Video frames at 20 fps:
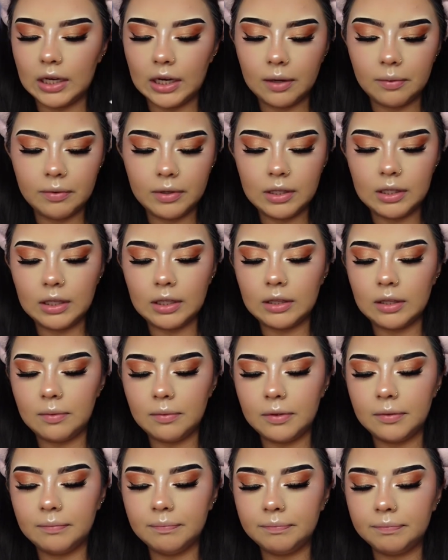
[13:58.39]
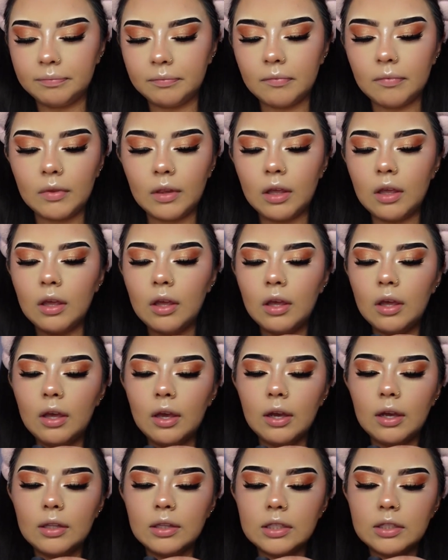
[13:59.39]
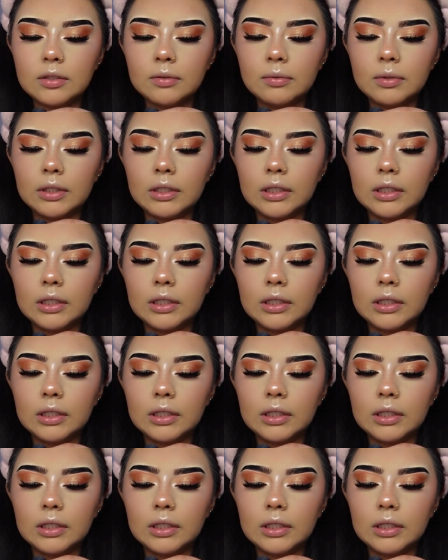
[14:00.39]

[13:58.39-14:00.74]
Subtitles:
I really like that one. This one